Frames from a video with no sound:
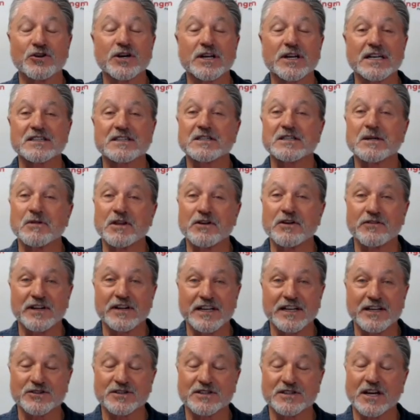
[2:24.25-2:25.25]
look at some of
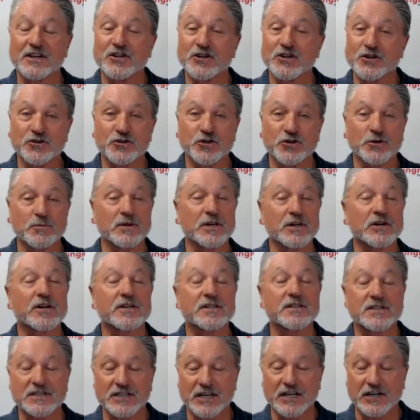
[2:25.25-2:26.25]
the videos on YouTube.
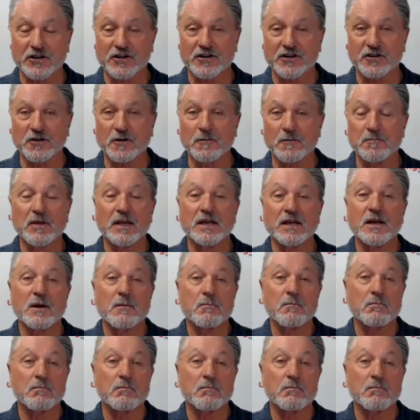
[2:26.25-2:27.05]
They're hysterical.